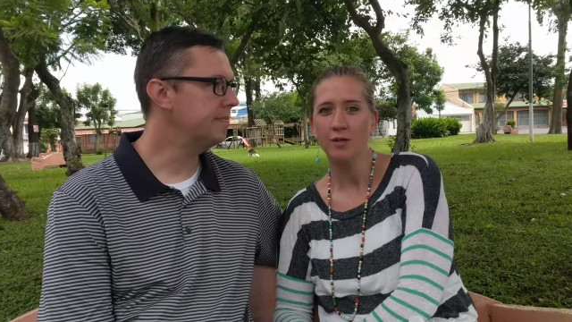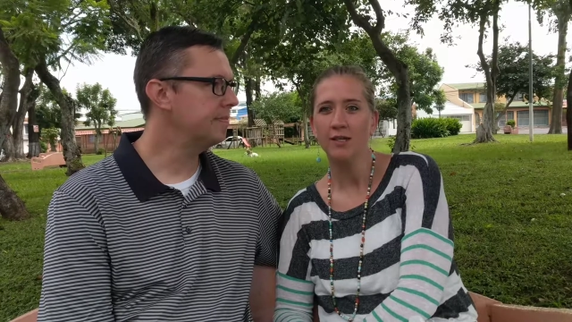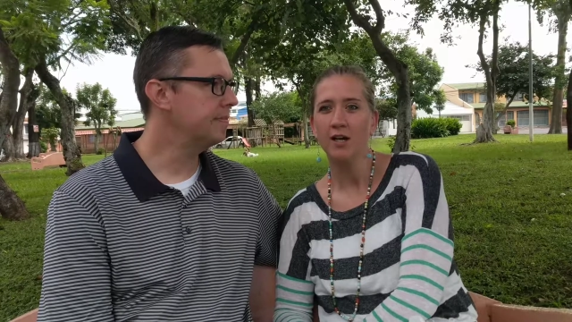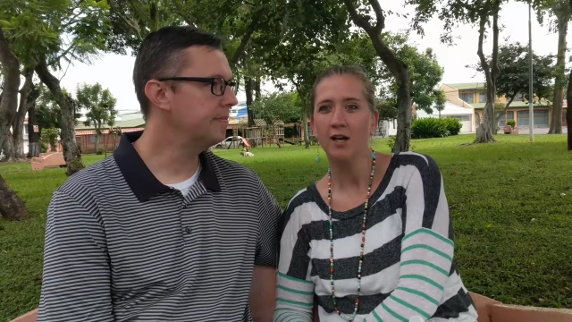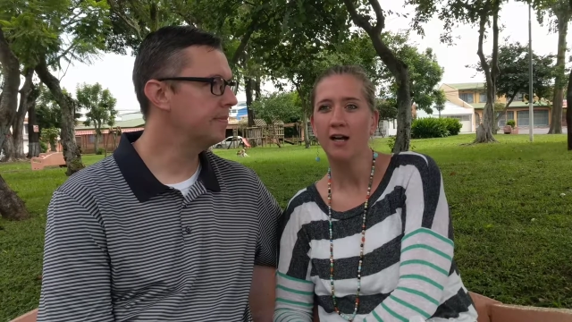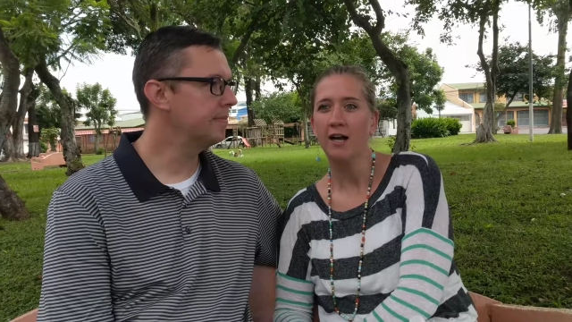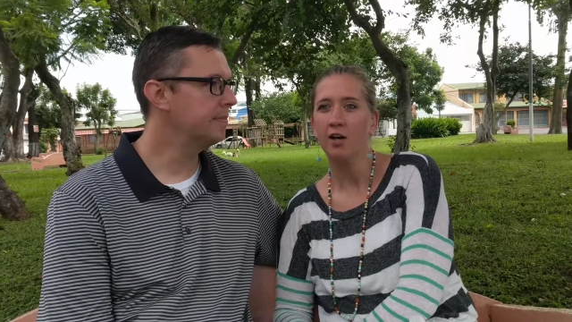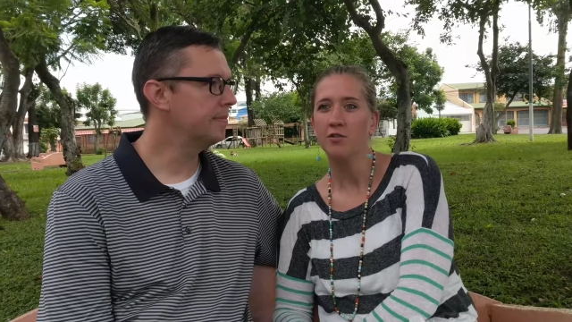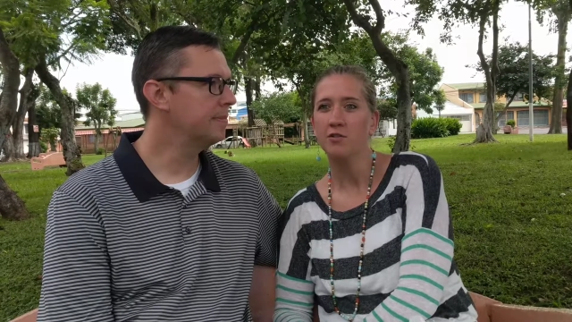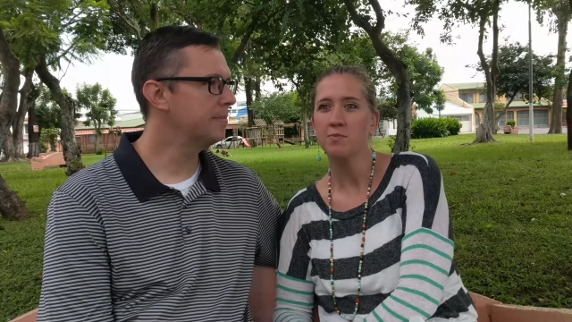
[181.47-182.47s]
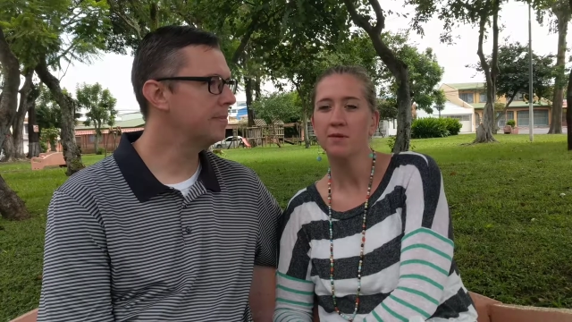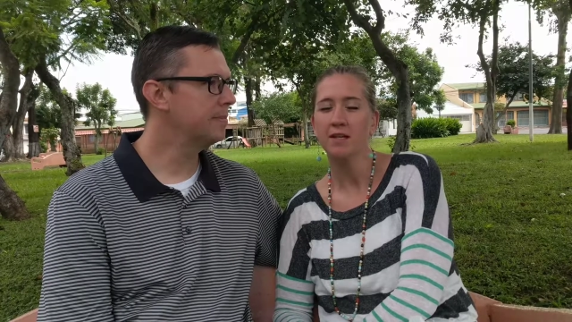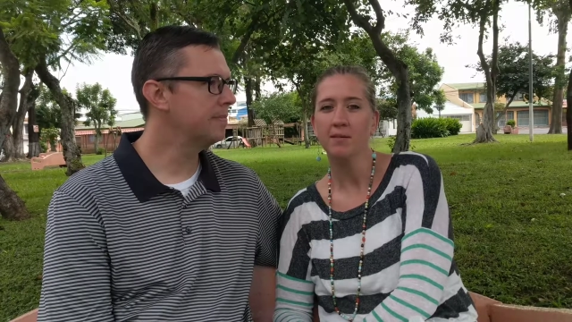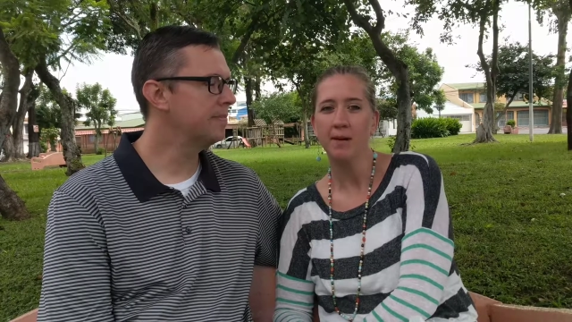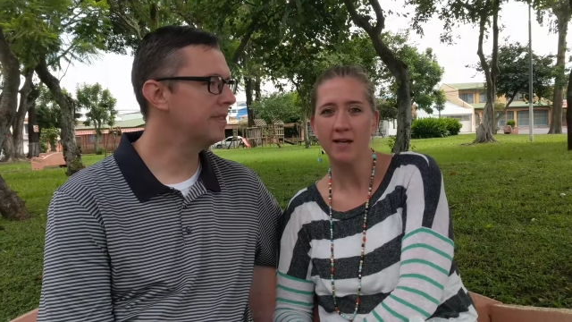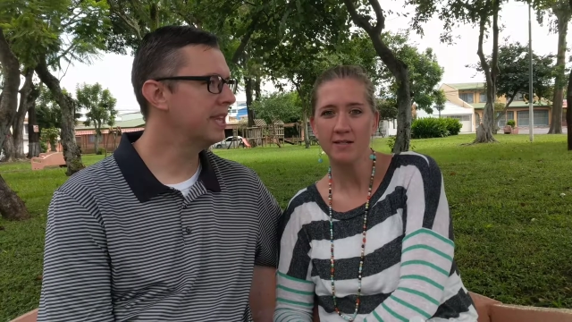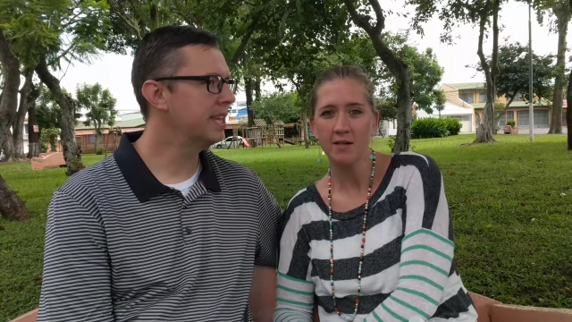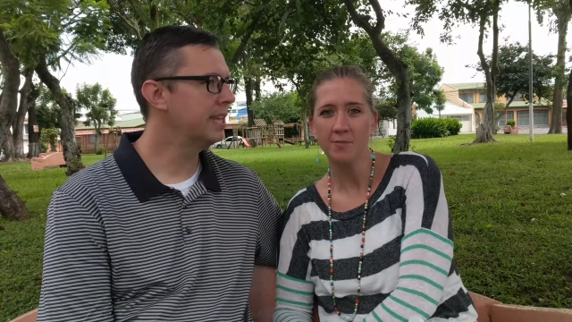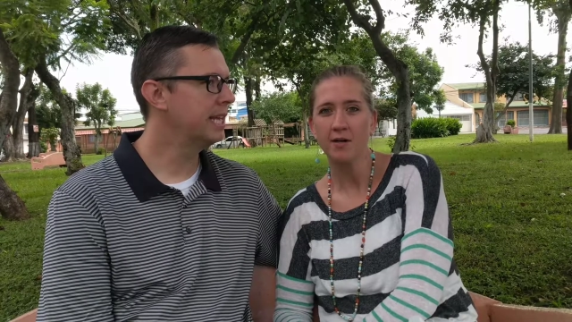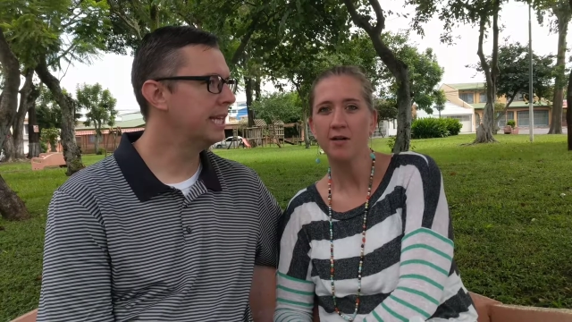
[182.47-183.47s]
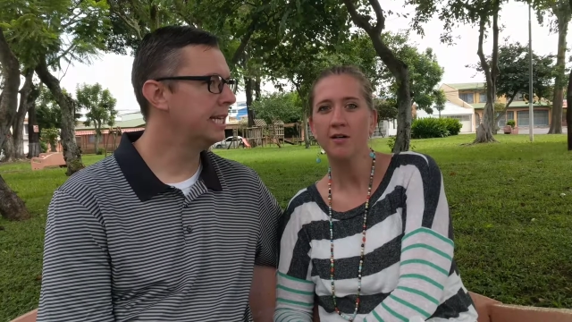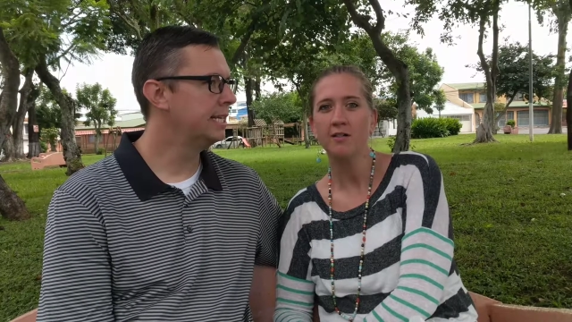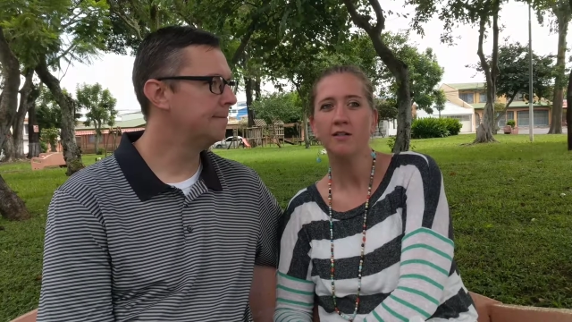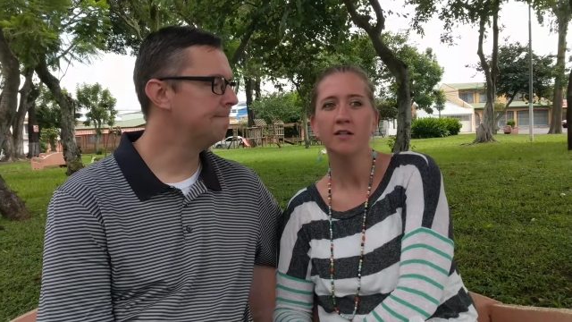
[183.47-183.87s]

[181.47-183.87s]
Speaker 1: we are out playing basketball,